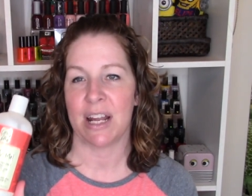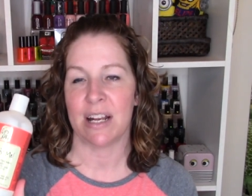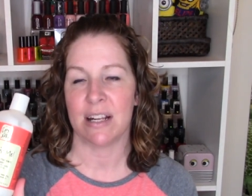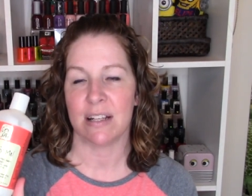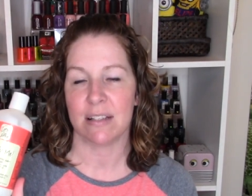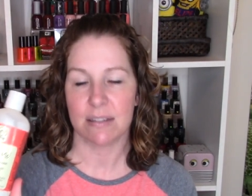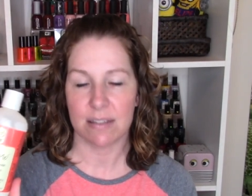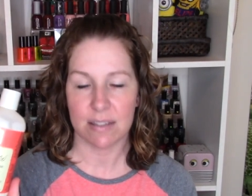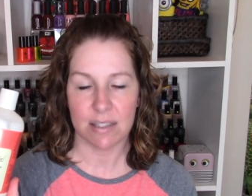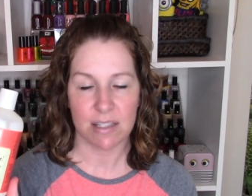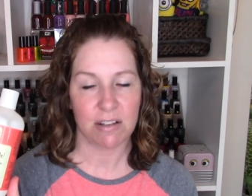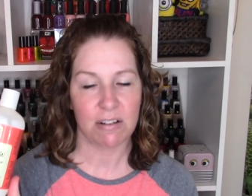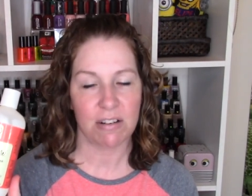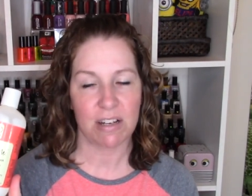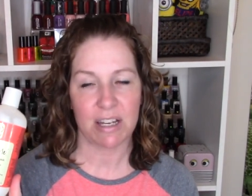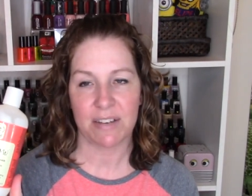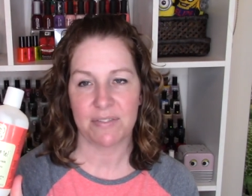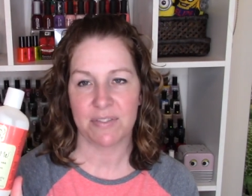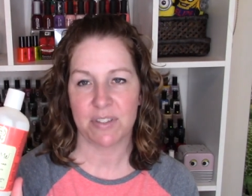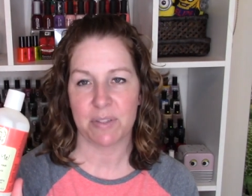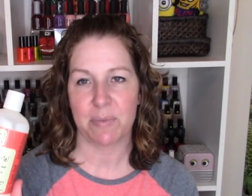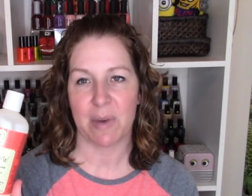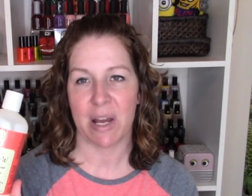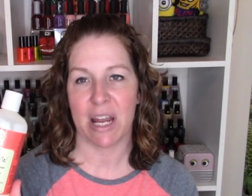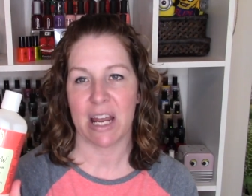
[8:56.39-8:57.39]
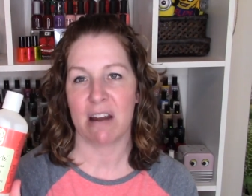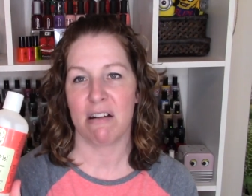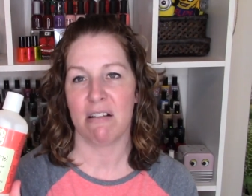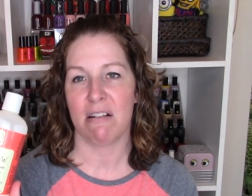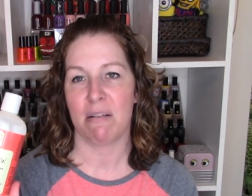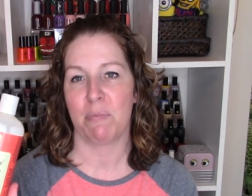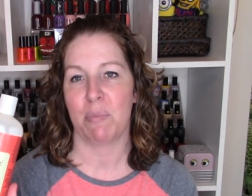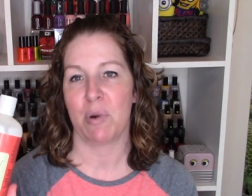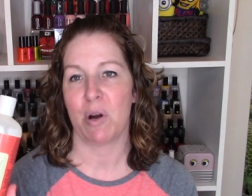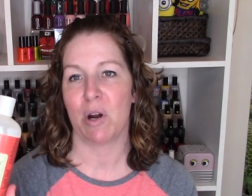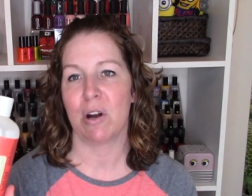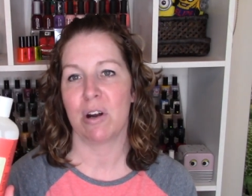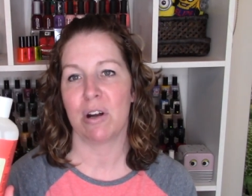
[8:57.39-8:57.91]
and it still gives my hair
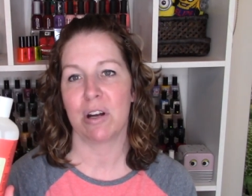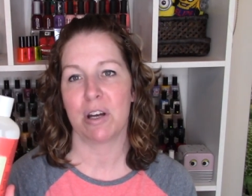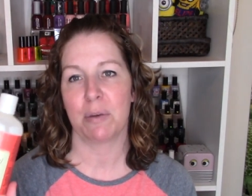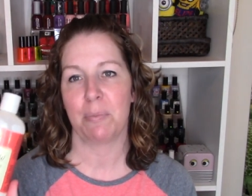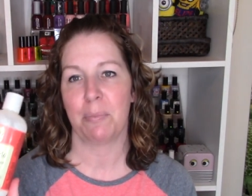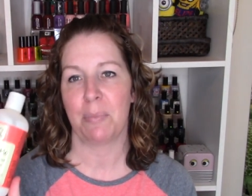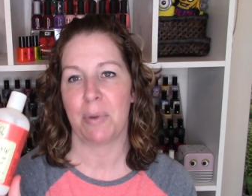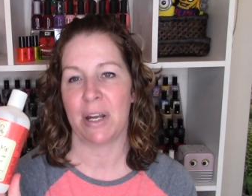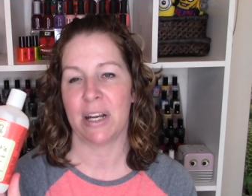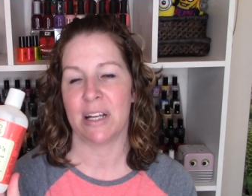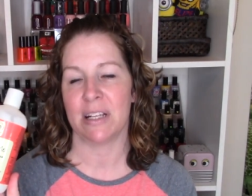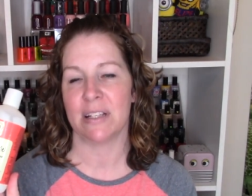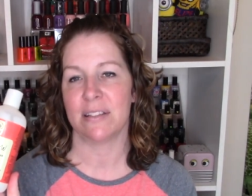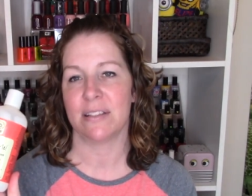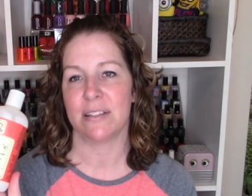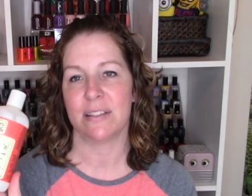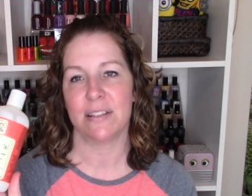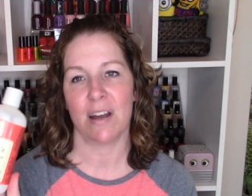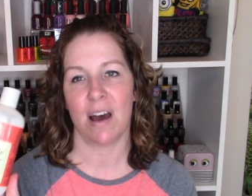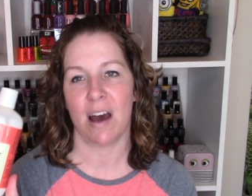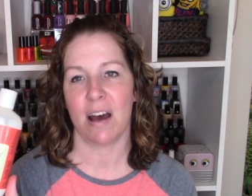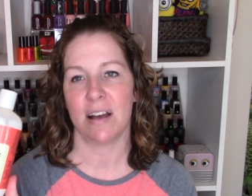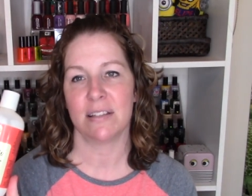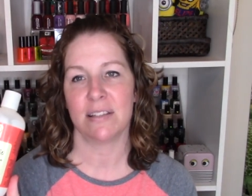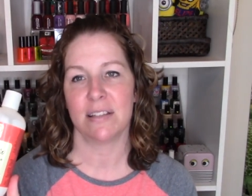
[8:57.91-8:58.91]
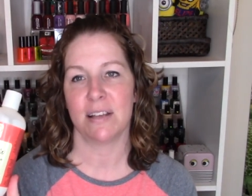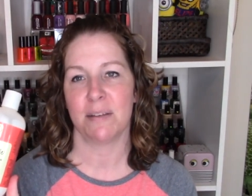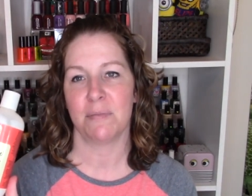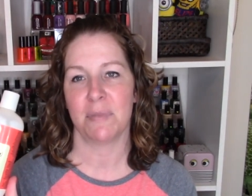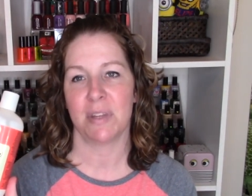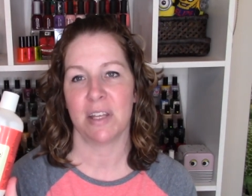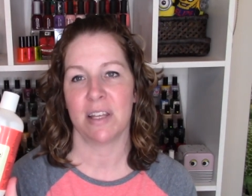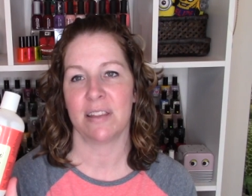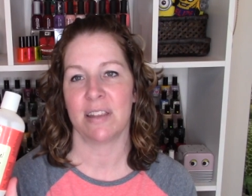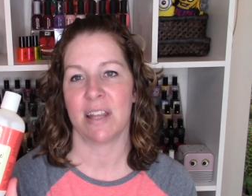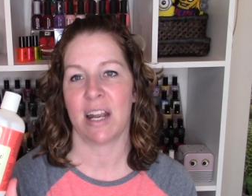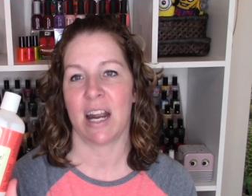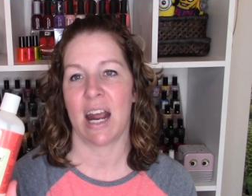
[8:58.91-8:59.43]
a perk, but it's not
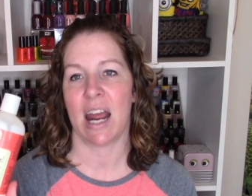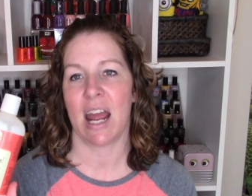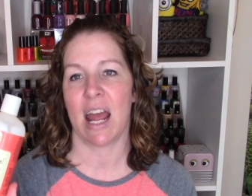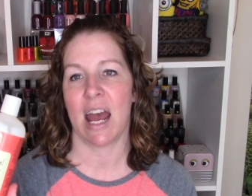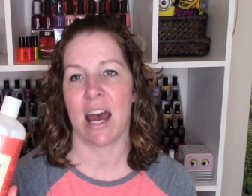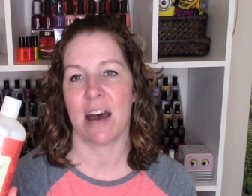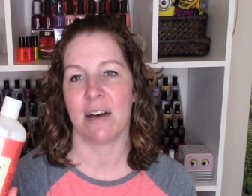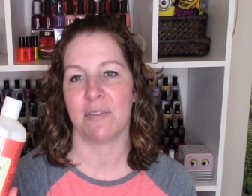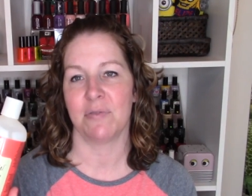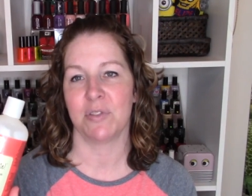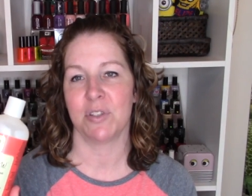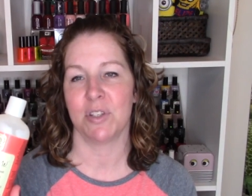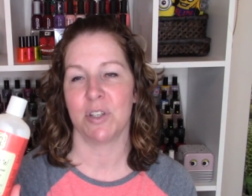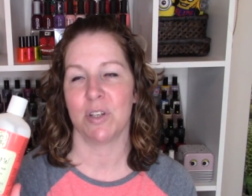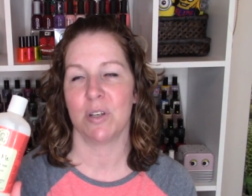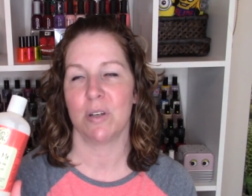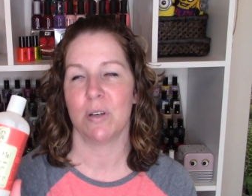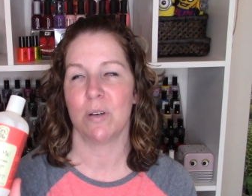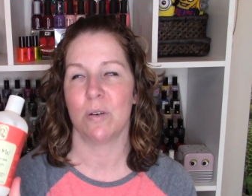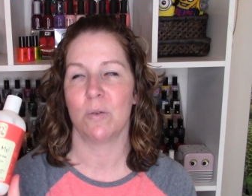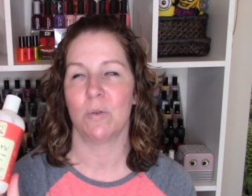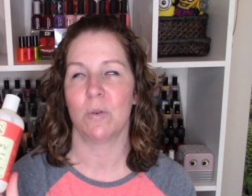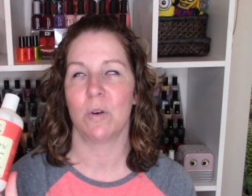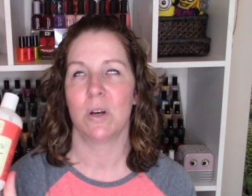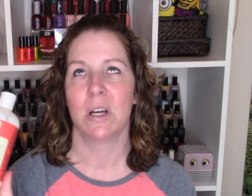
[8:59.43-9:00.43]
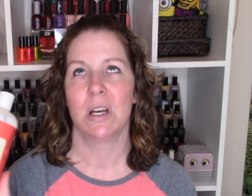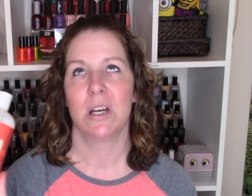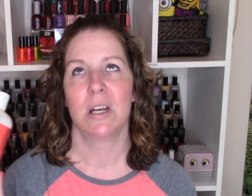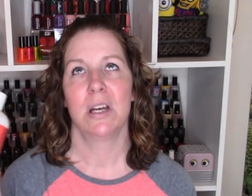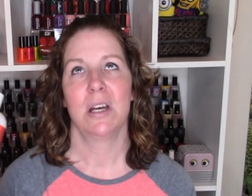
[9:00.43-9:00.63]
something that I have to